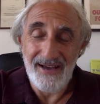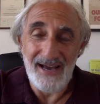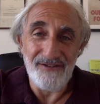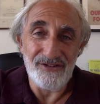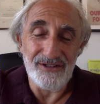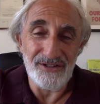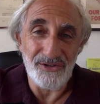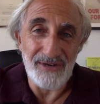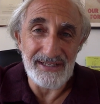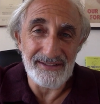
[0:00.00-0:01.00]
have a
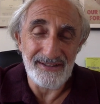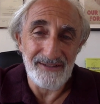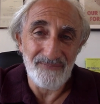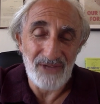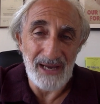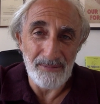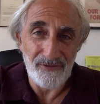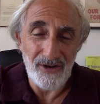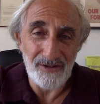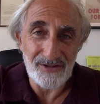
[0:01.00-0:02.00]
great happy
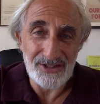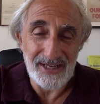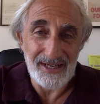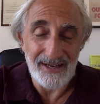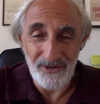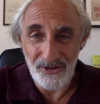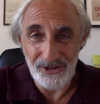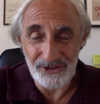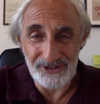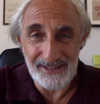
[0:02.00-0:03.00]
Father's Day.
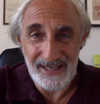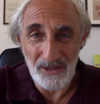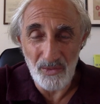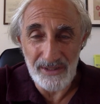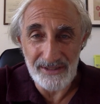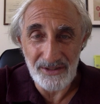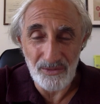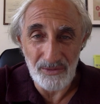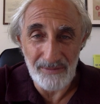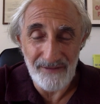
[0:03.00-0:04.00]
Earlier today, I went
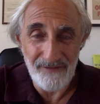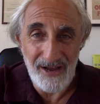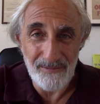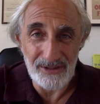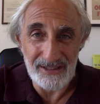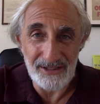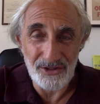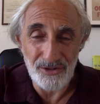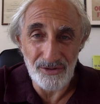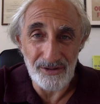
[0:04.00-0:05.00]
with my family
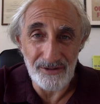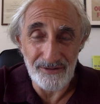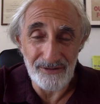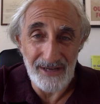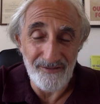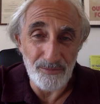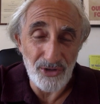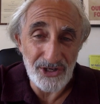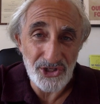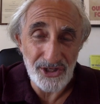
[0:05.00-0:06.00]
to uh, have
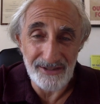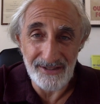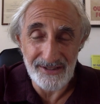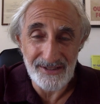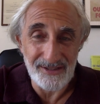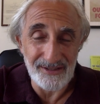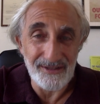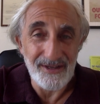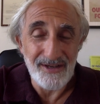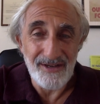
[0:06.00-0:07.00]
brunch at this uh,
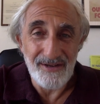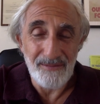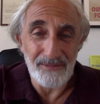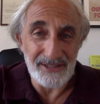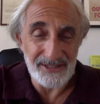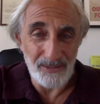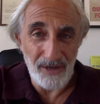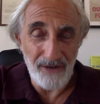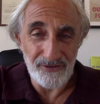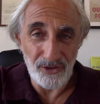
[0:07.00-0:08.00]
place that
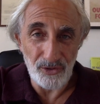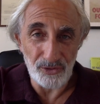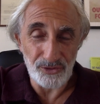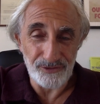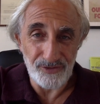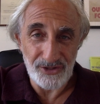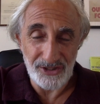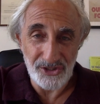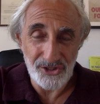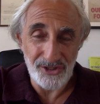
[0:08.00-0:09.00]
we often go to for
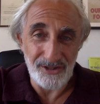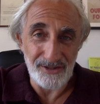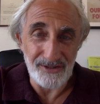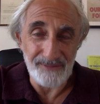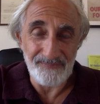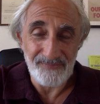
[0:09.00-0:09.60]
such uh,